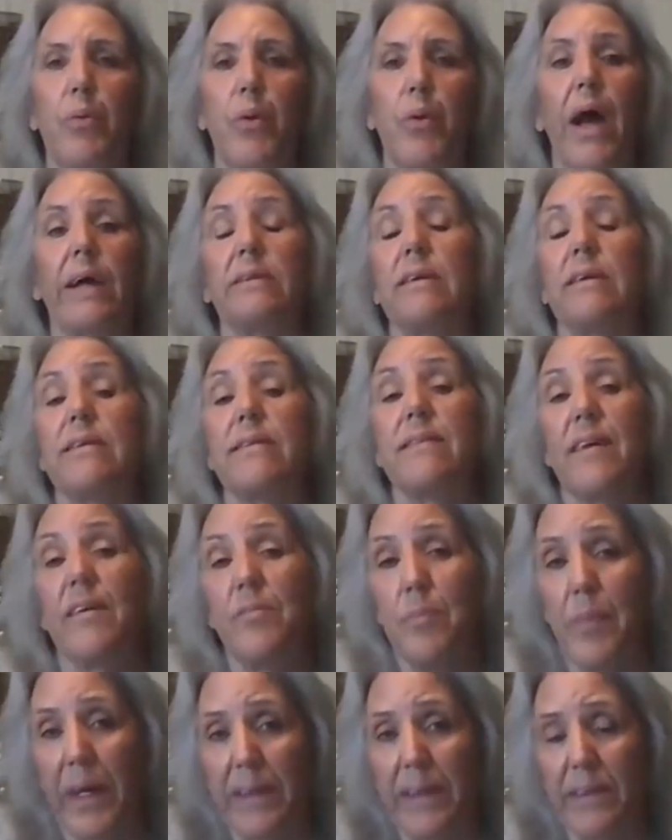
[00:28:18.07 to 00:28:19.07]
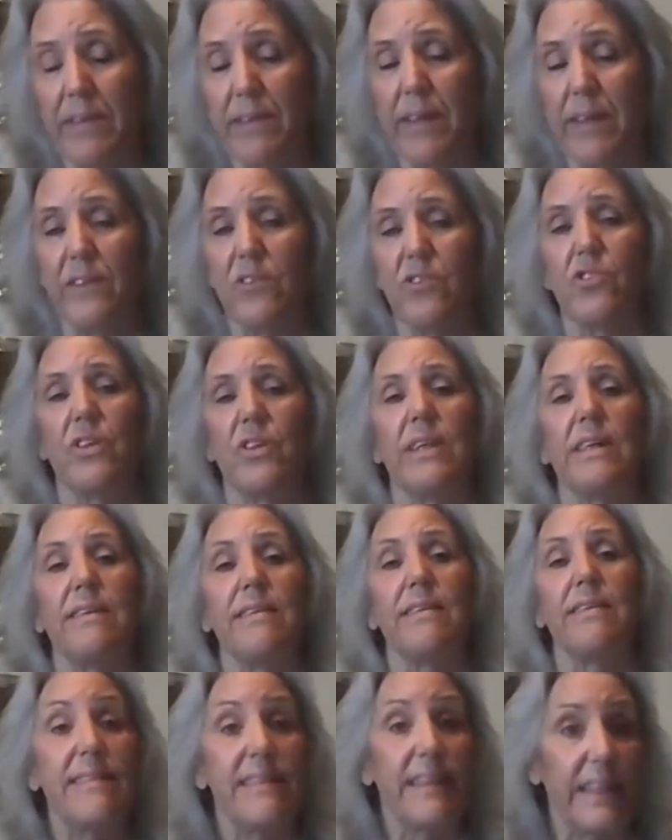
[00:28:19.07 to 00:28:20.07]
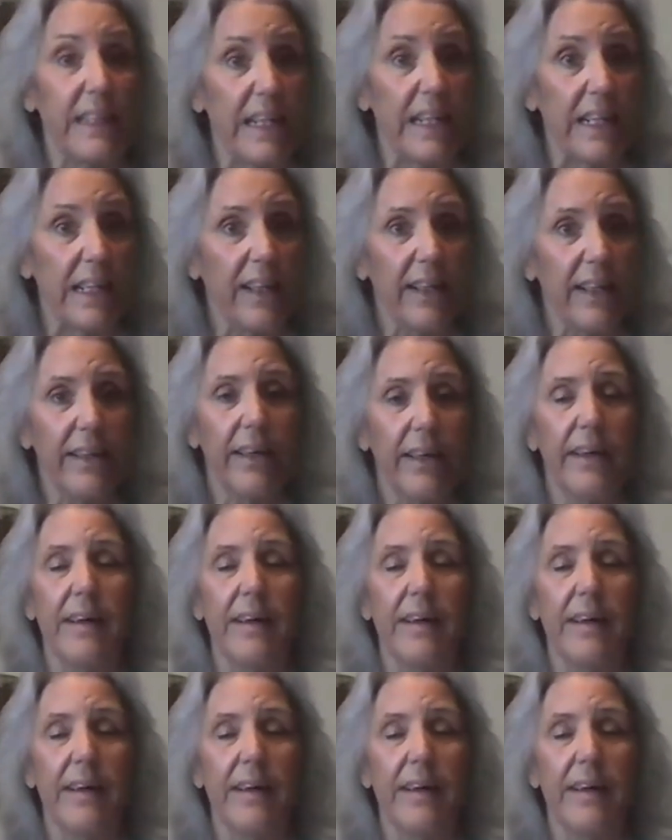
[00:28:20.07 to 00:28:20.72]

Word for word: practice of meditation and sitting